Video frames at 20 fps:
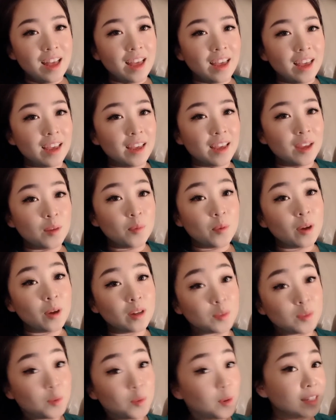and we
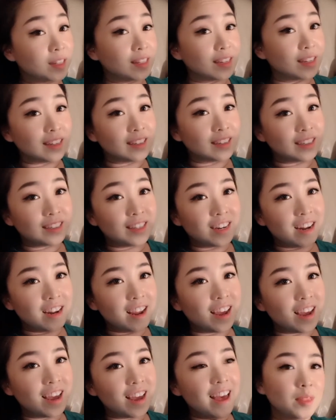got to work together
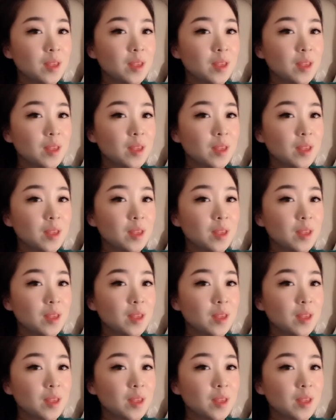today.